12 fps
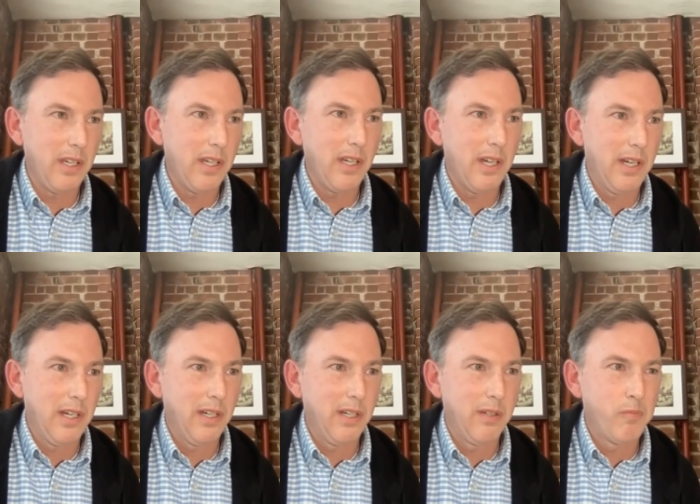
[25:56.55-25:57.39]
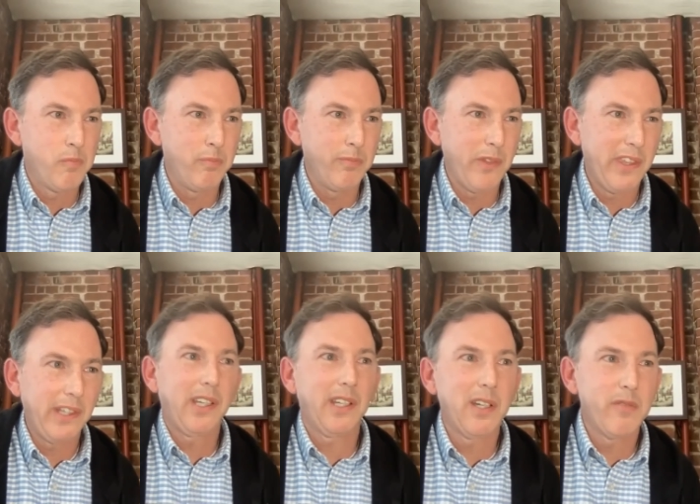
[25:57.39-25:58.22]
uh,
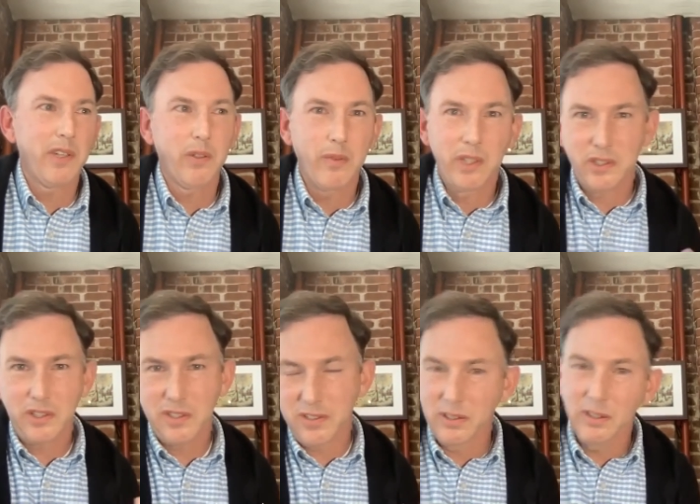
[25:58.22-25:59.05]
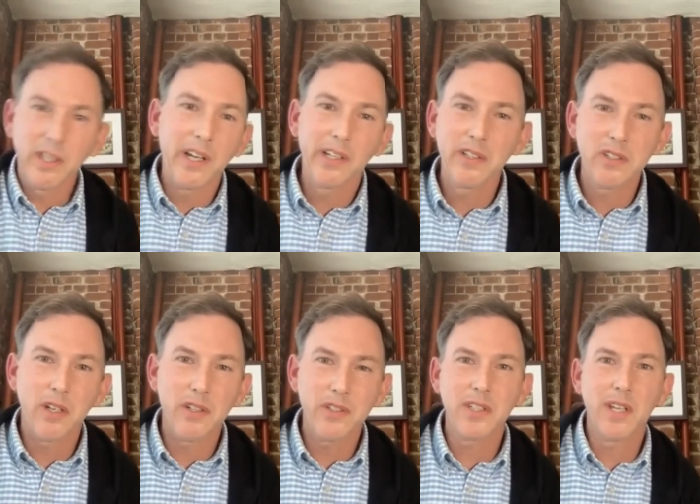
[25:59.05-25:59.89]
thinking of it once the line is
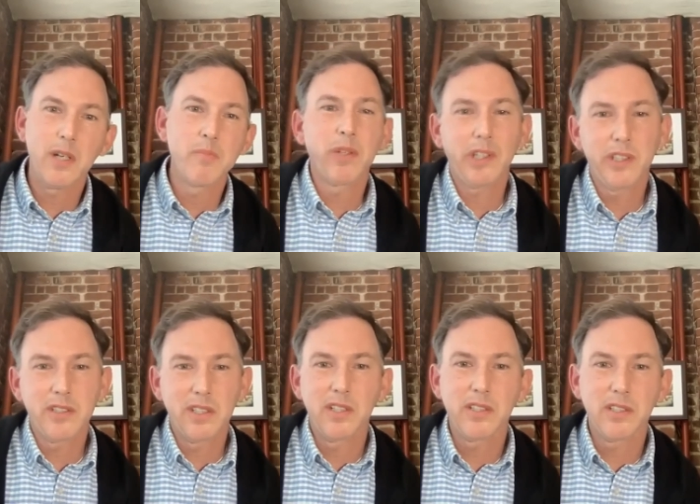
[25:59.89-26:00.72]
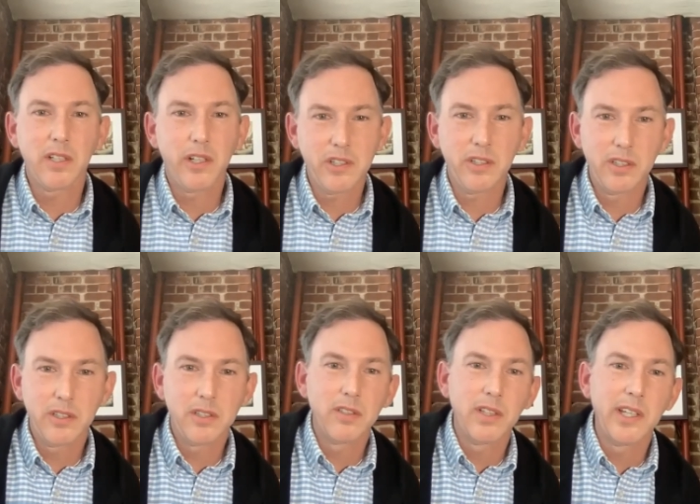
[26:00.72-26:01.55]
all set up because it is largely
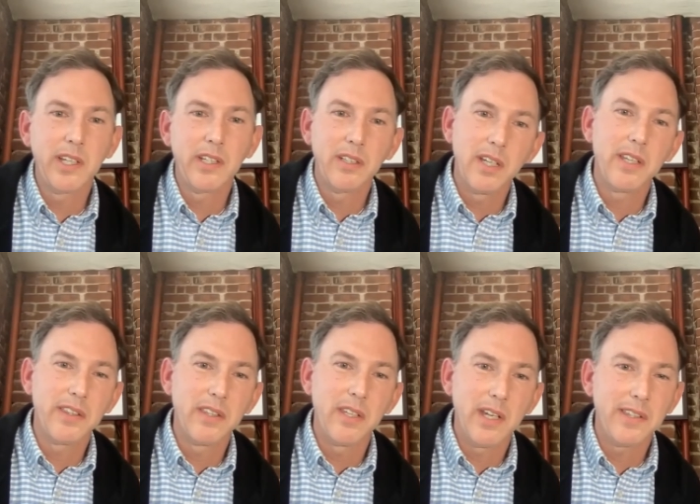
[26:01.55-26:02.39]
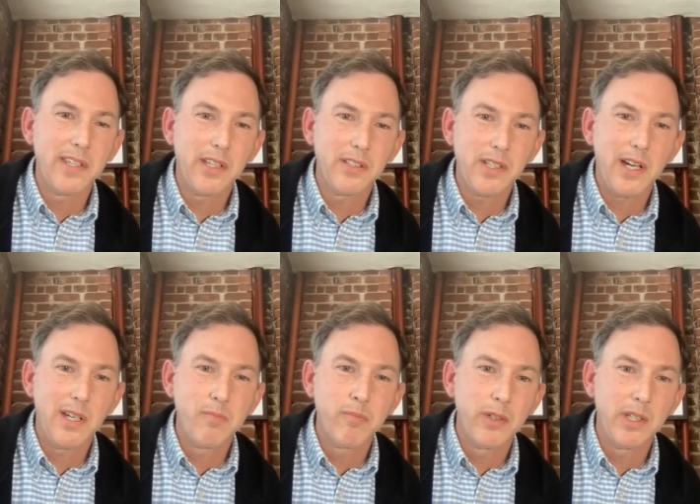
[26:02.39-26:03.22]
too late at, at that
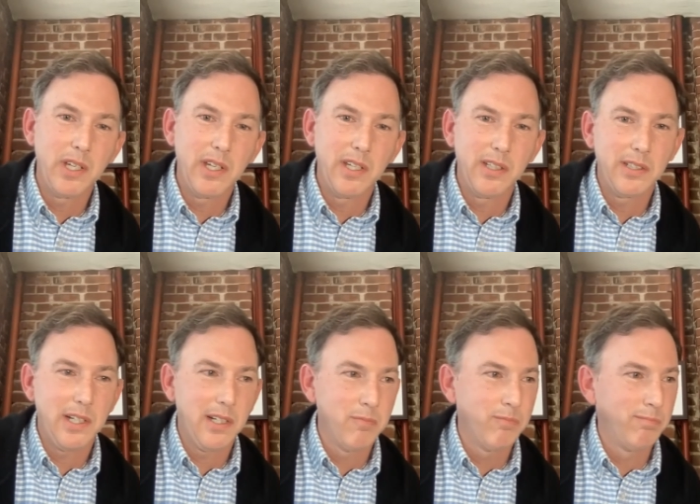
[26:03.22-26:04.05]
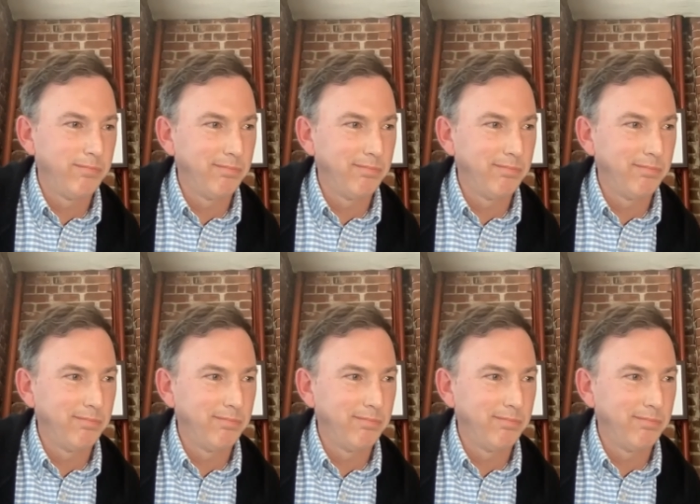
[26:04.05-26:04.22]
time. And um,